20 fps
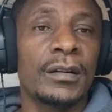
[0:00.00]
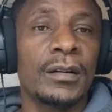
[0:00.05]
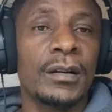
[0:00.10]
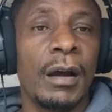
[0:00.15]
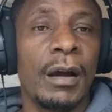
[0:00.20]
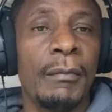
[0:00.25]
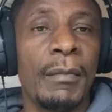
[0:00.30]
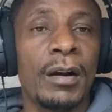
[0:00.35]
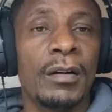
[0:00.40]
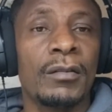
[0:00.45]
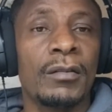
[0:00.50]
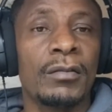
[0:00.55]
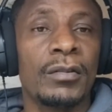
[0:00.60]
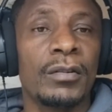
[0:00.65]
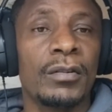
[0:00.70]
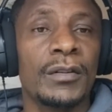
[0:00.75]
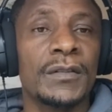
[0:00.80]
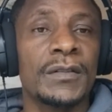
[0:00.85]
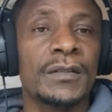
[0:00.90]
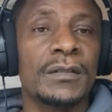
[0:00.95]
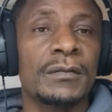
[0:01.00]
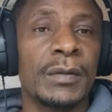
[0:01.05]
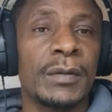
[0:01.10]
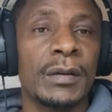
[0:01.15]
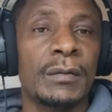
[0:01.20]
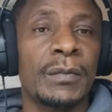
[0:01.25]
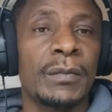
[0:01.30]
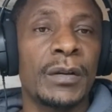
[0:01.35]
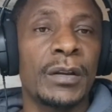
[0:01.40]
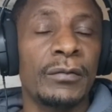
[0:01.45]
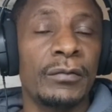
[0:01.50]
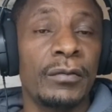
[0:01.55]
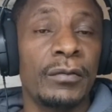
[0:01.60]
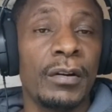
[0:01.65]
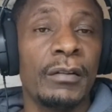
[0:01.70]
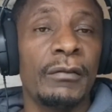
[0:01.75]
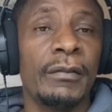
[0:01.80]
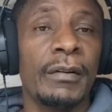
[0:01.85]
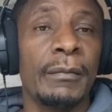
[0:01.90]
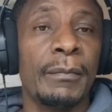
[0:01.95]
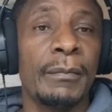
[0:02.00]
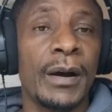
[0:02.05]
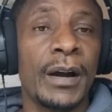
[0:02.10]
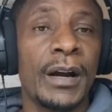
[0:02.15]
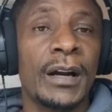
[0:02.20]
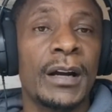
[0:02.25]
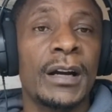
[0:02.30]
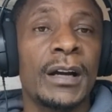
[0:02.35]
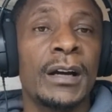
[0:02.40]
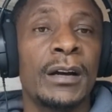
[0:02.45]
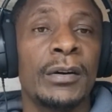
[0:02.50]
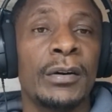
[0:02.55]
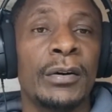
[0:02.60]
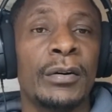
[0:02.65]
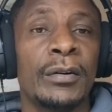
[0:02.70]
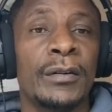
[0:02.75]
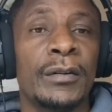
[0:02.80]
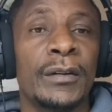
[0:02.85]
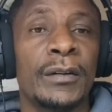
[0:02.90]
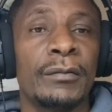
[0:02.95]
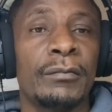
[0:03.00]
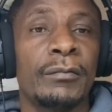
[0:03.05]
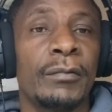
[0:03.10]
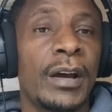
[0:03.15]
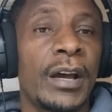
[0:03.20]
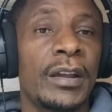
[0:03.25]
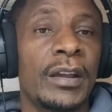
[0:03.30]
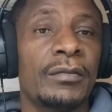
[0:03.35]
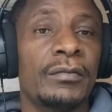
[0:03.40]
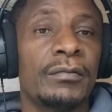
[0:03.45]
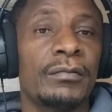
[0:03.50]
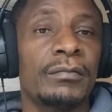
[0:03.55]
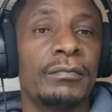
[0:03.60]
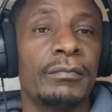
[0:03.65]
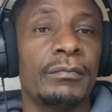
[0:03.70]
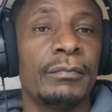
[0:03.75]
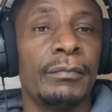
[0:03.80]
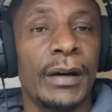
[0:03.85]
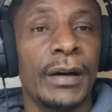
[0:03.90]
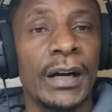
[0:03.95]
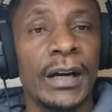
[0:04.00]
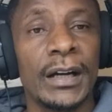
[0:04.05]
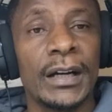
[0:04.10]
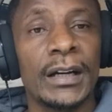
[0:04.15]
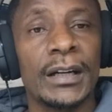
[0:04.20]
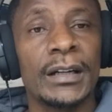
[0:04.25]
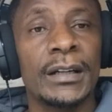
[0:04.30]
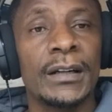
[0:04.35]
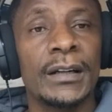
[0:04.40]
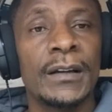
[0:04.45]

come across, maybe if you have a banker, or where you bank,